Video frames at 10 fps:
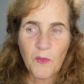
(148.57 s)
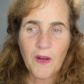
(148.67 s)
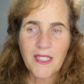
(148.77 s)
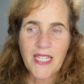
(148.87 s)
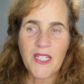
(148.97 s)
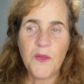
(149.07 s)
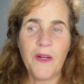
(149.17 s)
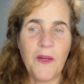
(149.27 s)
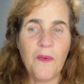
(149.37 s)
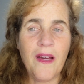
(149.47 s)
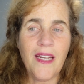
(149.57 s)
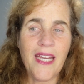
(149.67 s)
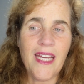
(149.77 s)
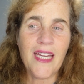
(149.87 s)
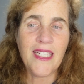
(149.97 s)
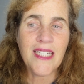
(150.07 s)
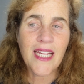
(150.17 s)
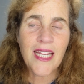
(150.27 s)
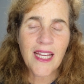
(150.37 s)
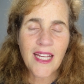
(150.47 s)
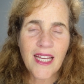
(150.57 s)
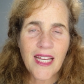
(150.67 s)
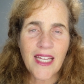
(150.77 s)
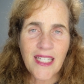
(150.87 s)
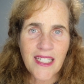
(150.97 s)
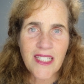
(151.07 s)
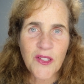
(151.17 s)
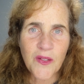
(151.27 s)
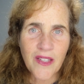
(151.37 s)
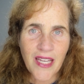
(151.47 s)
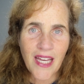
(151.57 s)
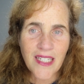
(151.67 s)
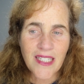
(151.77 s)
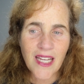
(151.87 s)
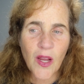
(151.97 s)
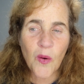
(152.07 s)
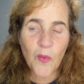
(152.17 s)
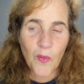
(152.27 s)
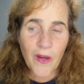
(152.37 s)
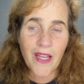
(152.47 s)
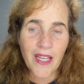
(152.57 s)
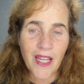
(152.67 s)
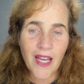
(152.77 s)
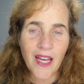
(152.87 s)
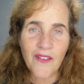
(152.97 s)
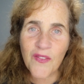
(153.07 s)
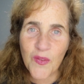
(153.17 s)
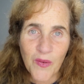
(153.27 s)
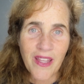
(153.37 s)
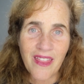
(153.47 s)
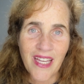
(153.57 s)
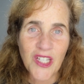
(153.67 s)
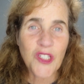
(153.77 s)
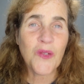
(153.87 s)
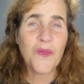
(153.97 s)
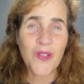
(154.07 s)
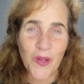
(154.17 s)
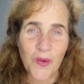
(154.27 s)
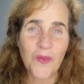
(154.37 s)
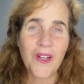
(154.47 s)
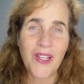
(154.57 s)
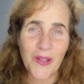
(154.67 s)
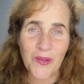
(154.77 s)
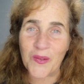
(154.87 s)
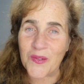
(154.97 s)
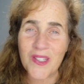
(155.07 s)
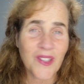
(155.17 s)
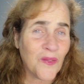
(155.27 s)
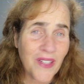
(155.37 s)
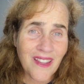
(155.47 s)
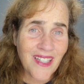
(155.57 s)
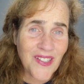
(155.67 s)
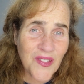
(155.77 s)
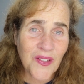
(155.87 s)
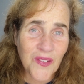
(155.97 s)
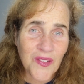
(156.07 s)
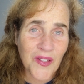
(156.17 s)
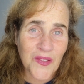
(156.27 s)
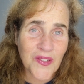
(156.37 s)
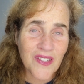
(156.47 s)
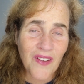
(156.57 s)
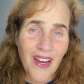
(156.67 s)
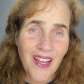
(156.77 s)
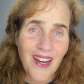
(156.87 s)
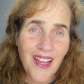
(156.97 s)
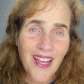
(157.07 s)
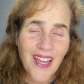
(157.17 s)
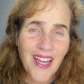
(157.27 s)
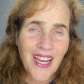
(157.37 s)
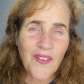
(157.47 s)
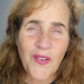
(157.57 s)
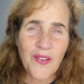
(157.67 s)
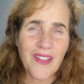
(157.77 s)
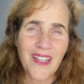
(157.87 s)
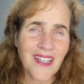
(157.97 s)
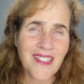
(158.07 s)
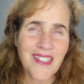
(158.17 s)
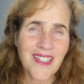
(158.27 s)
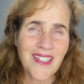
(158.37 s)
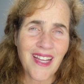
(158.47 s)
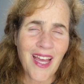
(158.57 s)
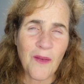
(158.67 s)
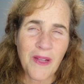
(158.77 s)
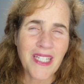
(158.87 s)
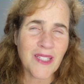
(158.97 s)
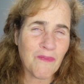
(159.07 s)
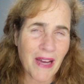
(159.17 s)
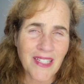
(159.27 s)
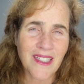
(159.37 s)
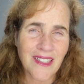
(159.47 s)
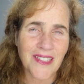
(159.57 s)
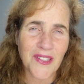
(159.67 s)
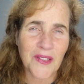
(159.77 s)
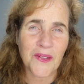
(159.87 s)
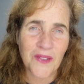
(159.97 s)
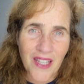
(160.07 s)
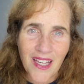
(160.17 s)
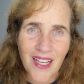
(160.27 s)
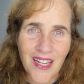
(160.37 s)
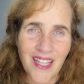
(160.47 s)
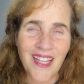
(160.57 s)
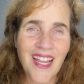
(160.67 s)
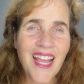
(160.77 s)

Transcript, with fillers: we're on day 21, and it is to get rid of three things you don't use. Three things you don't use, right? If you're in the kitchen, how many spatulas do you need?